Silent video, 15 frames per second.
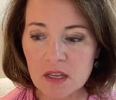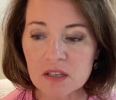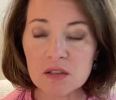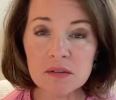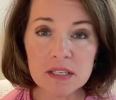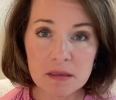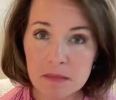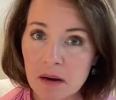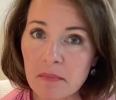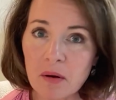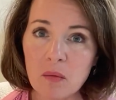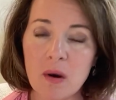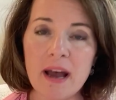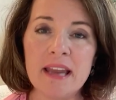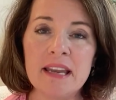So tip
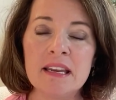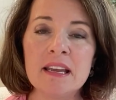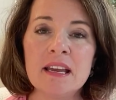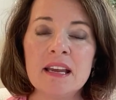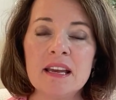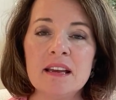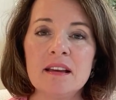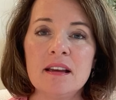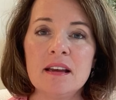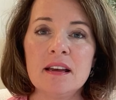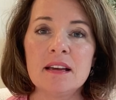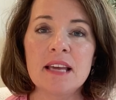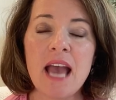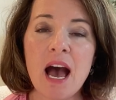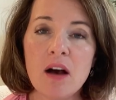number 1,
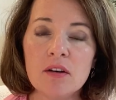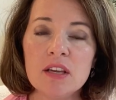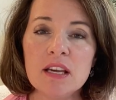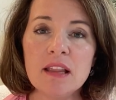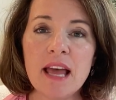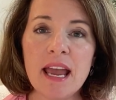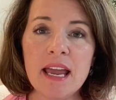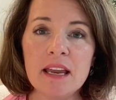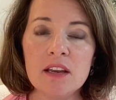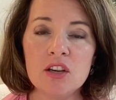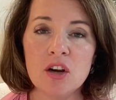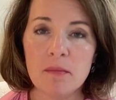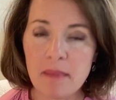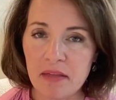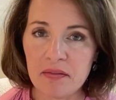calculate
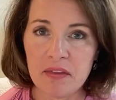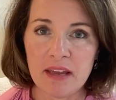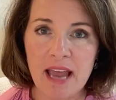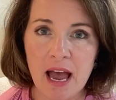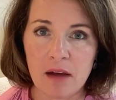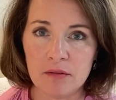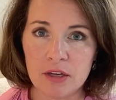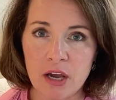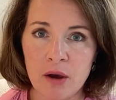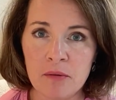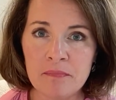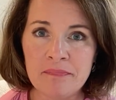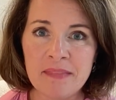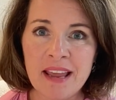your monthly outgo.